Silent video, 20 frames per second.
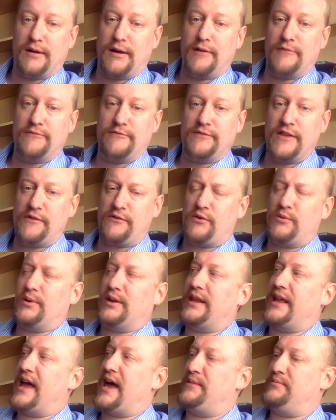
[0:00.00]
I've never
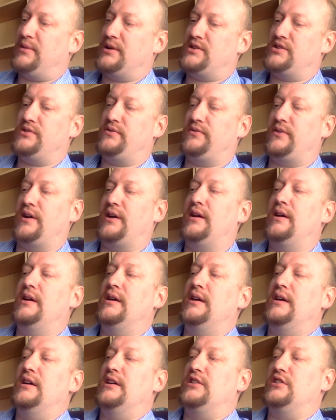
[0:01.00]
really had much of a
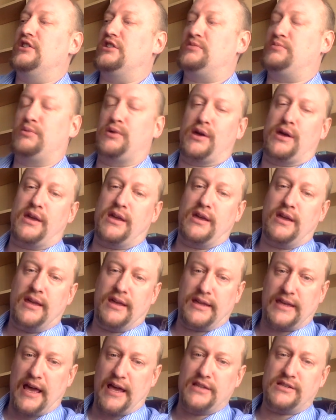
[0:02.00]
display
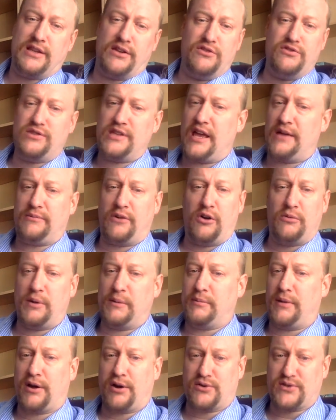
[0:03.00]
case. I used to have all
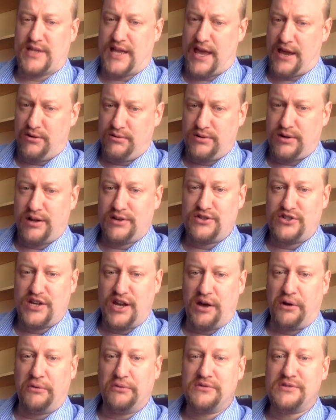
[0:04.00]
my models out on
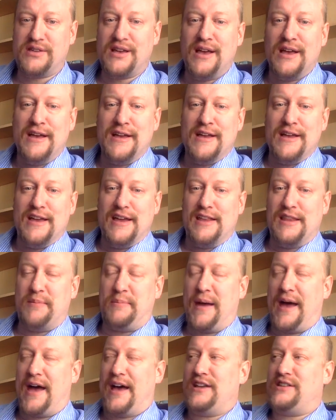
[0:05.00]
shelves in the
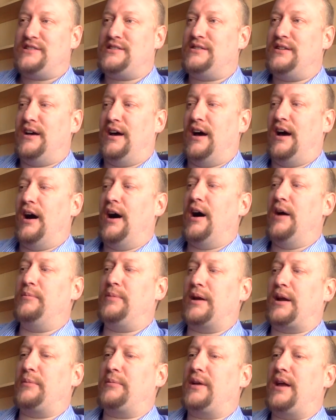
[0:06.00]
past,
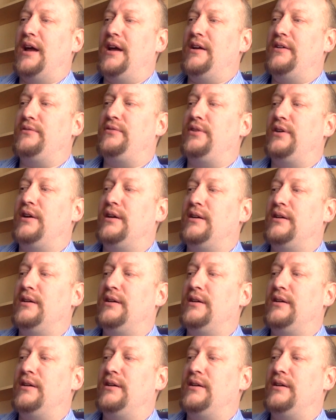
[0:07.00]
but I'm kind of